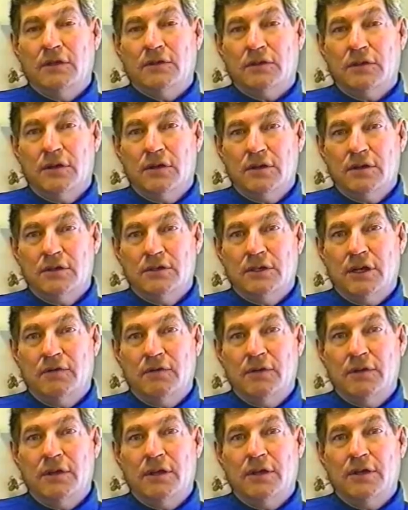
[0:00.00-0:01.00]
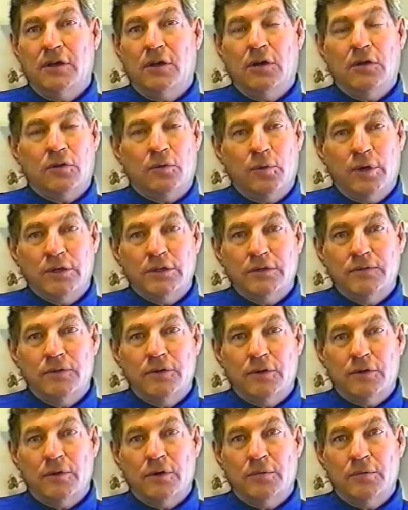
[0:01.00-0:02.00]
as long as everything, all the rest of
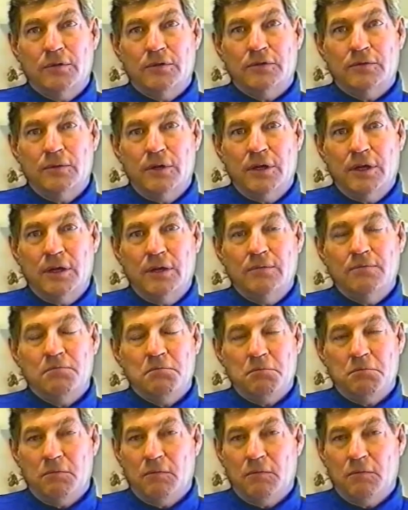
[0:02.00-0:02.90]
your equipment is running,